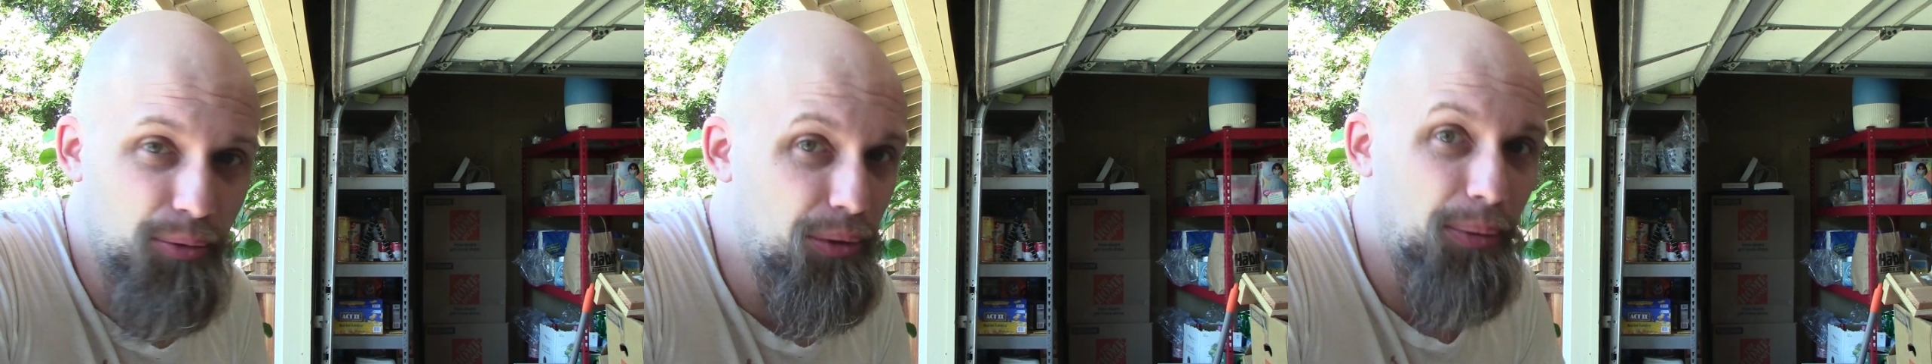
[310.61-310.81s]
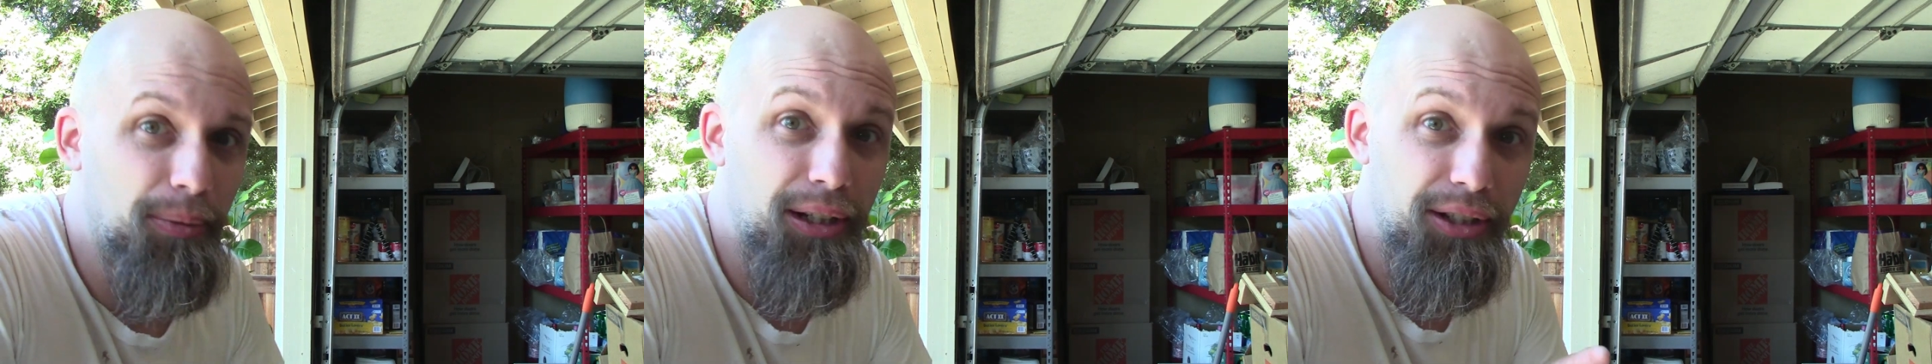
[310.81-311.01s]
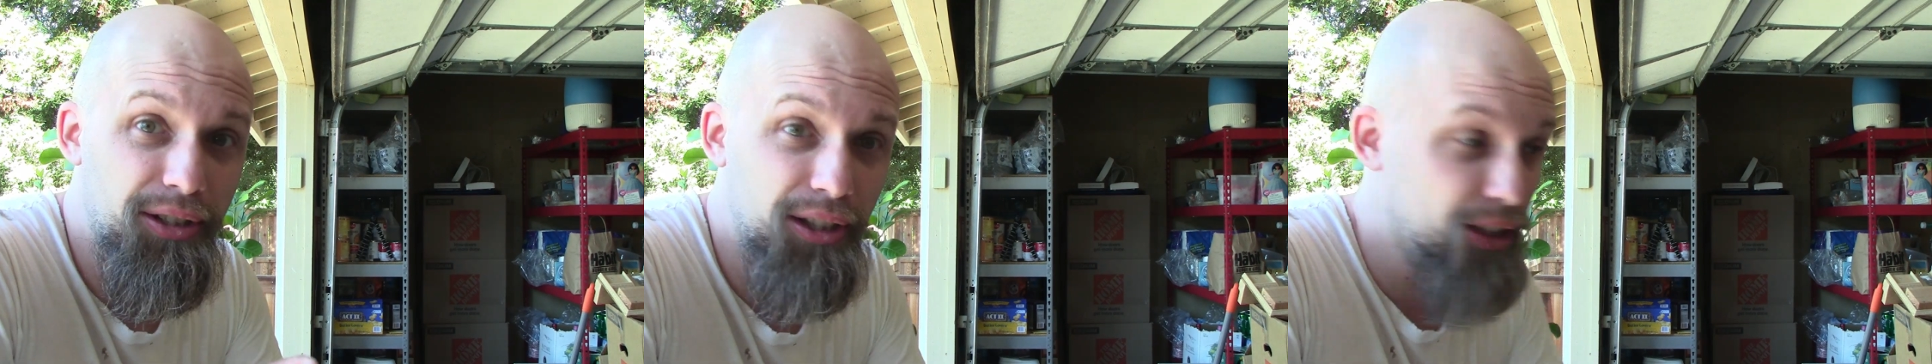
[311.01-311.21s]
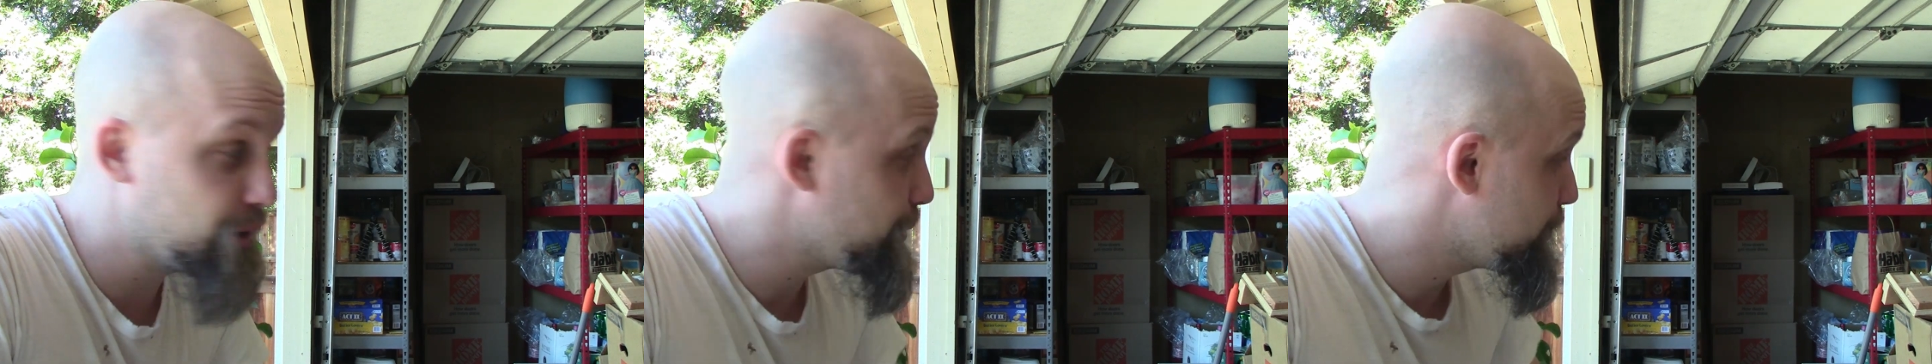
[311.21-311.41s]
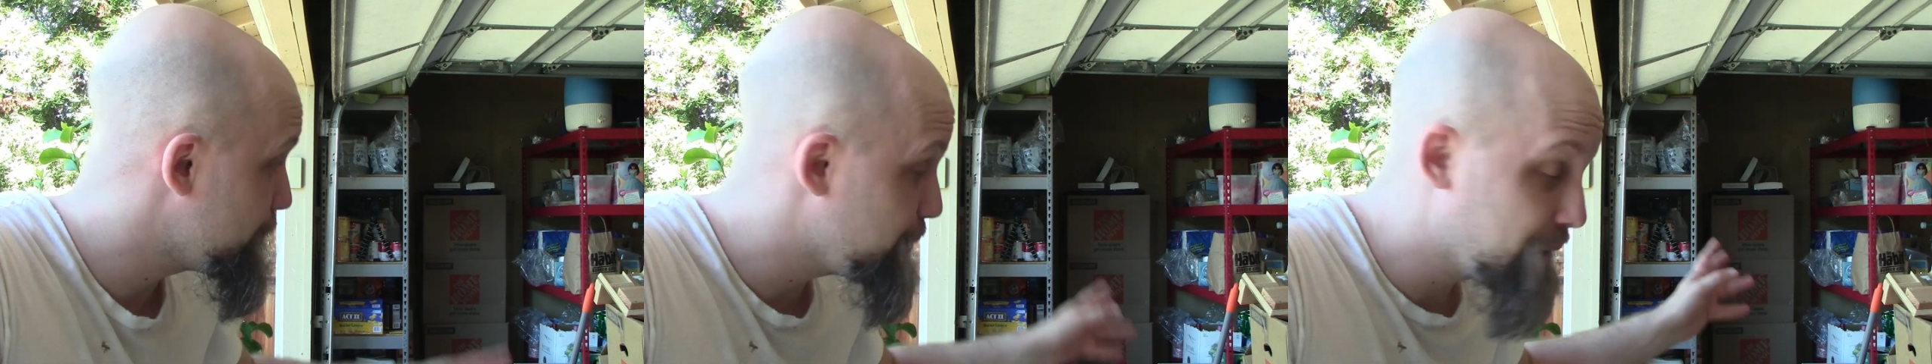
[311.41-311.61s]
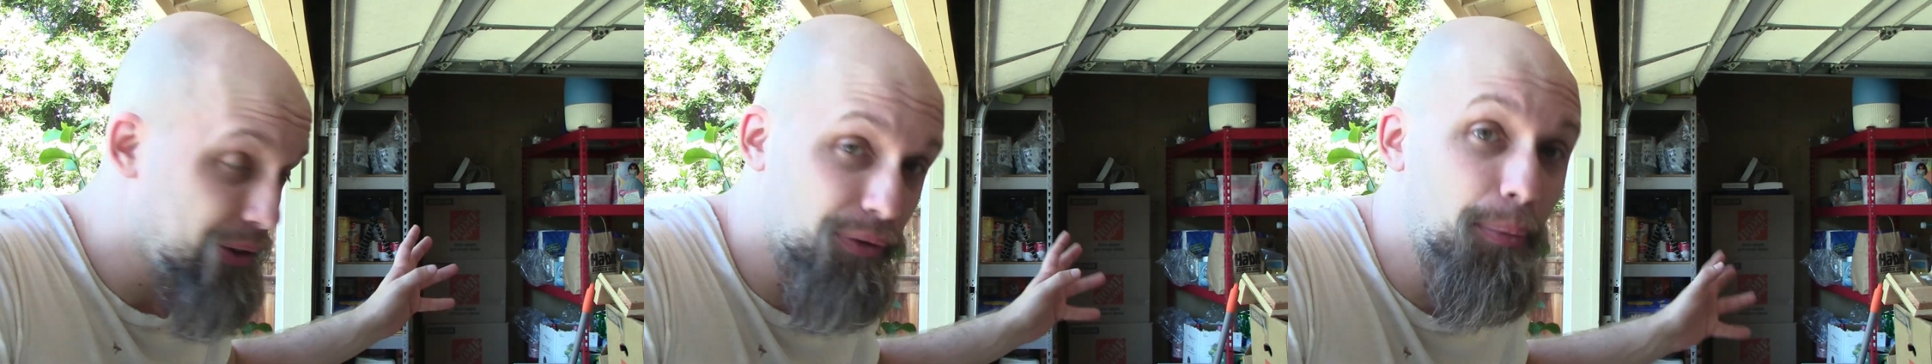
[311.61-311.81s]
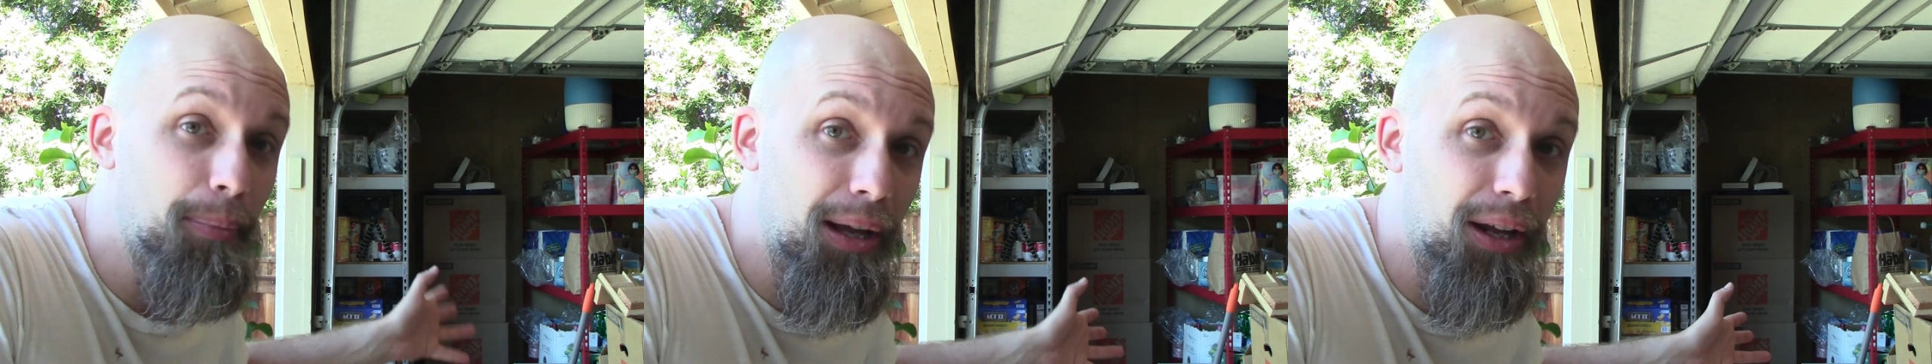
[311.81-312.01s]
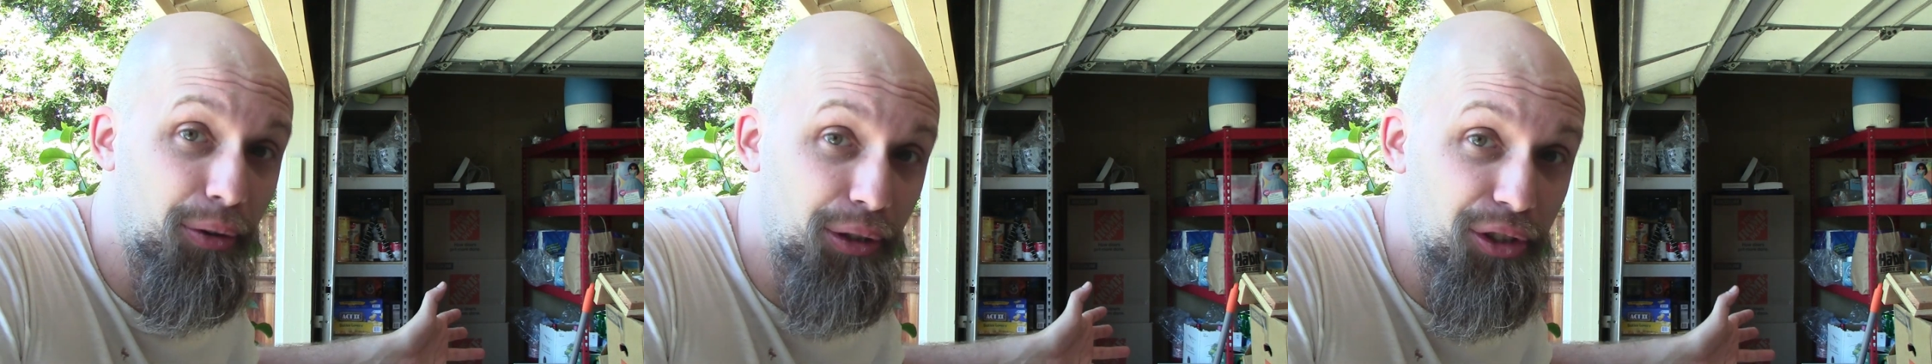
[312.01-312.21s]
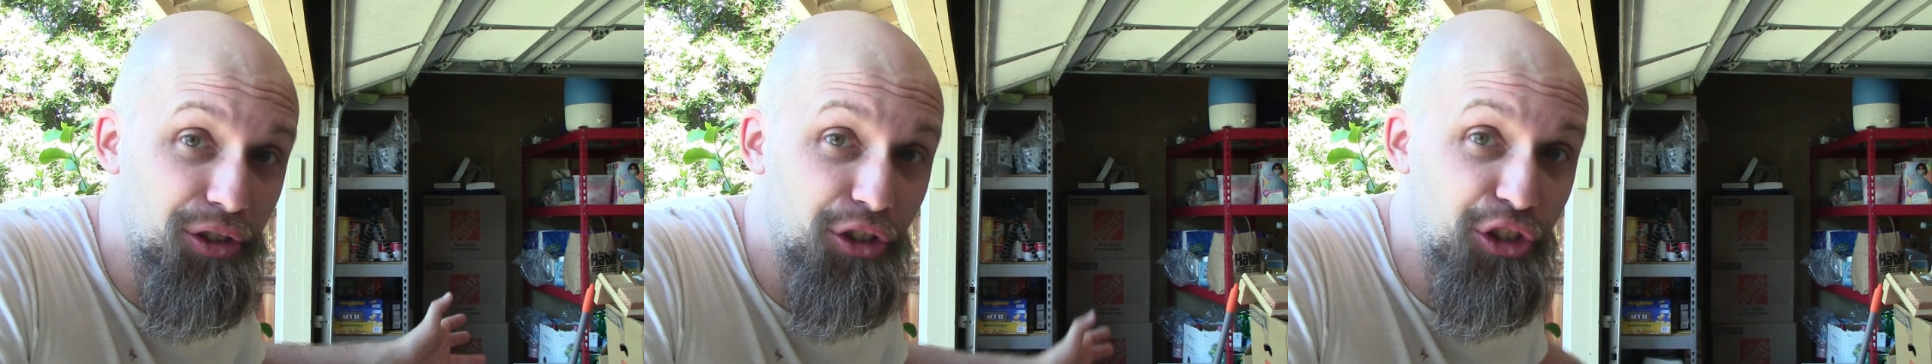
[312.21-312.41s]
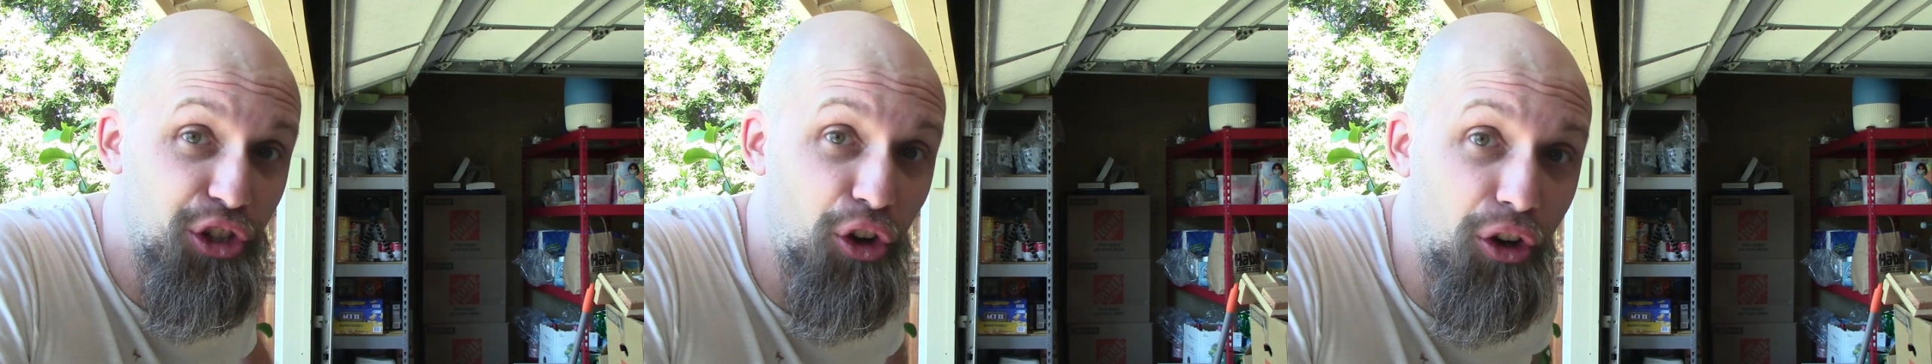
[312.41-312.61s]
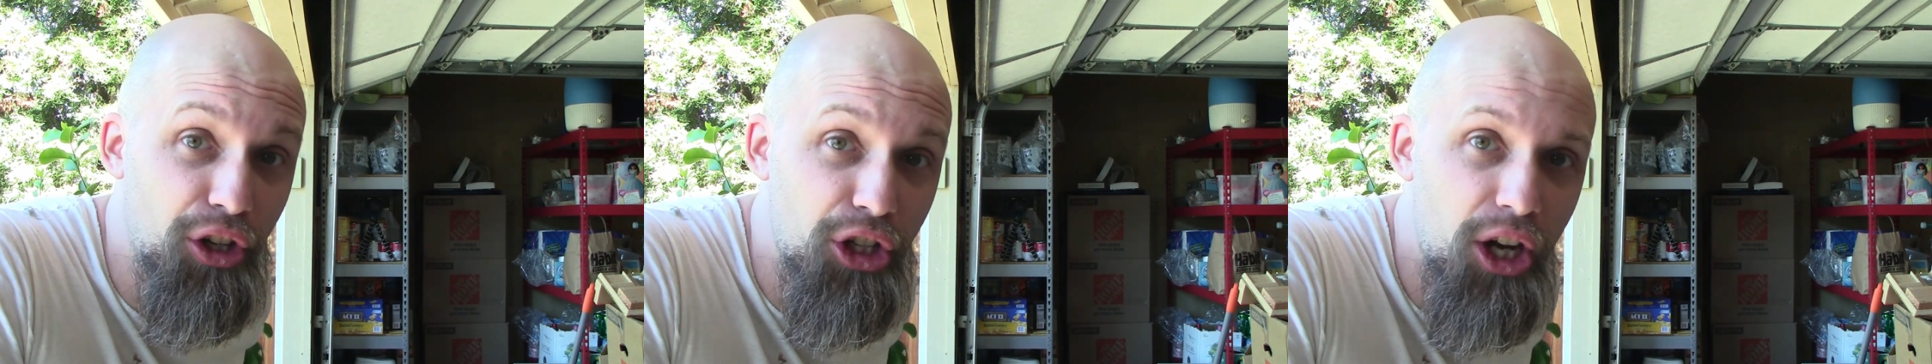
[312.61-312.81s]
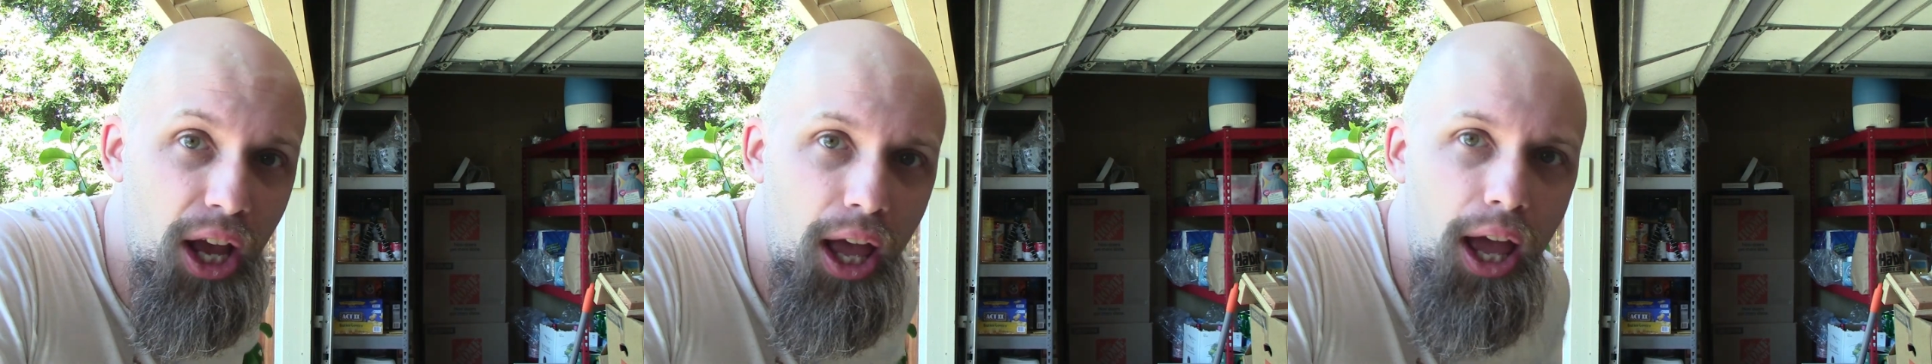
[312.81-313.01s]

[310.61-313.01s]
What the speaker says: Well, I'm going to tell you while I'm waiting for batteries to charge.